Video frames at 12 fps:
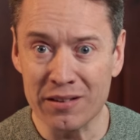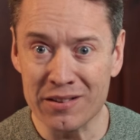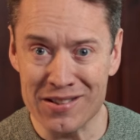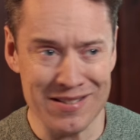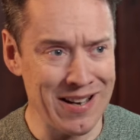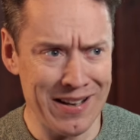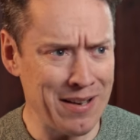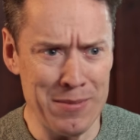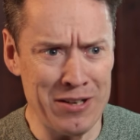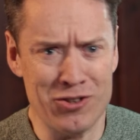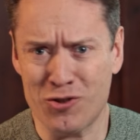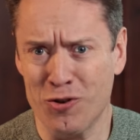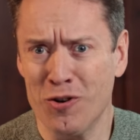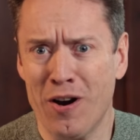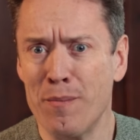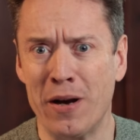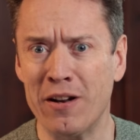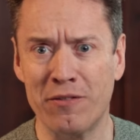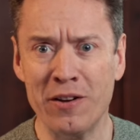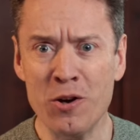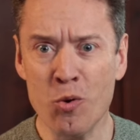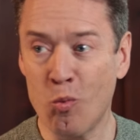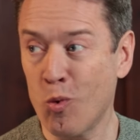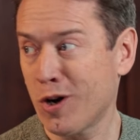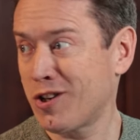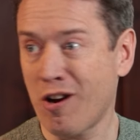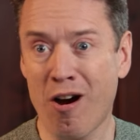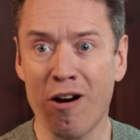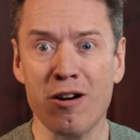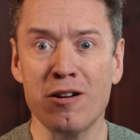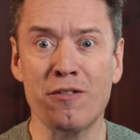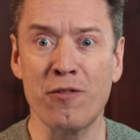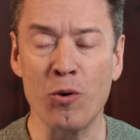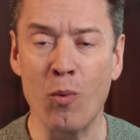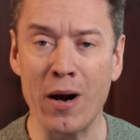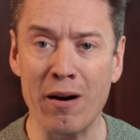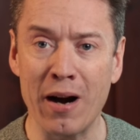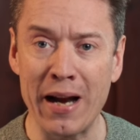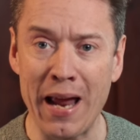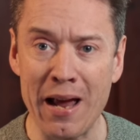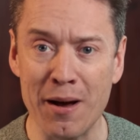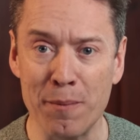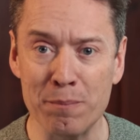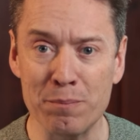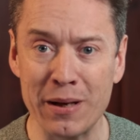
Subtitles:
It's not, I mean, sure, I might have worked hard for where I am,